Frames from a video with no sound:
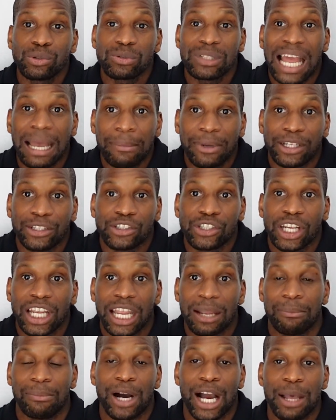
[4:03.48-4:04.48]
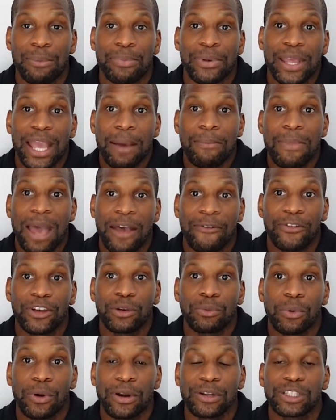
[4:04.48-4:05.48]
damage. It might be a method
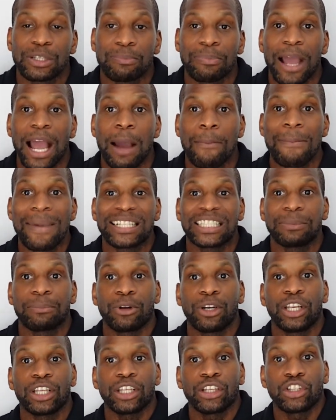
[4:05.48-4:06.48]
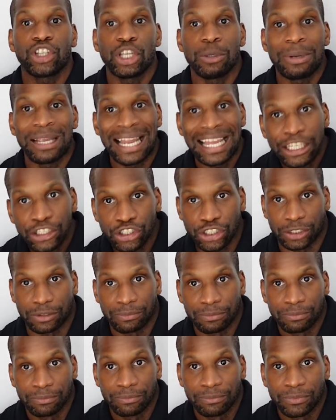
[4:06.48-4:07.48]
where it's about metabolic accumulation.
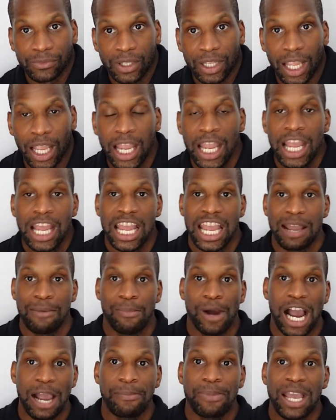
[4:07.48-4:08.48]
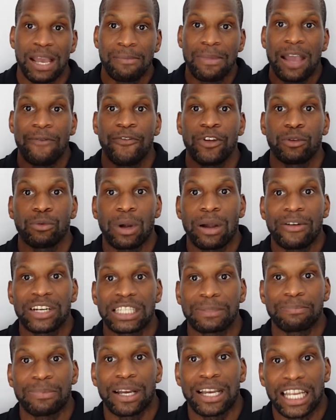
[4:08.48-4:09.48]
It might be a method where it's
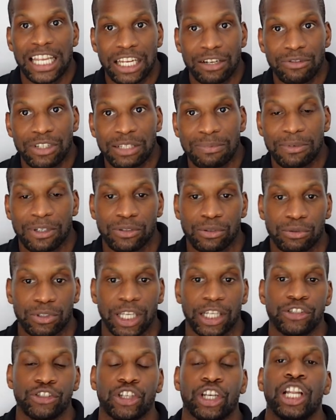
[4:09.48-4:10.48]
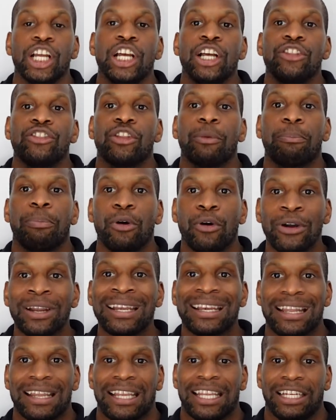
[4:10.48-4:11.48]
about increased muscle tension. The
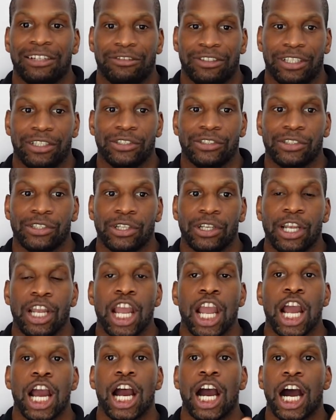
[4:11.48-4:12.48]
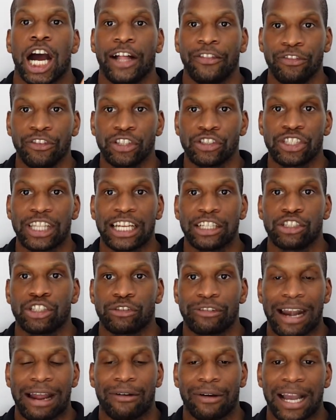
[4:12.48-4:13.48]
point here is, understand
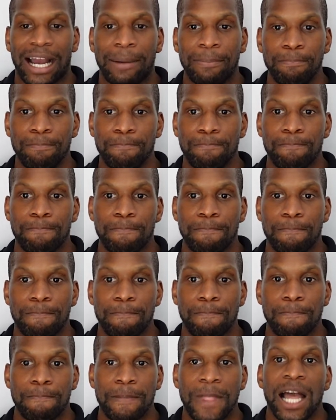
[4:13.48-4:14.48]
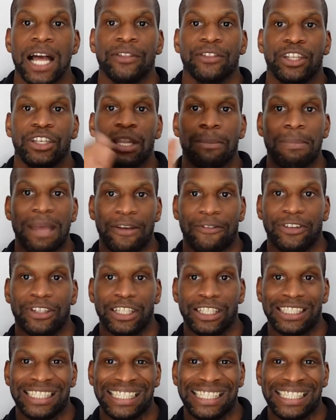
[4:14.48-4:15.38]
your outcome, then the method is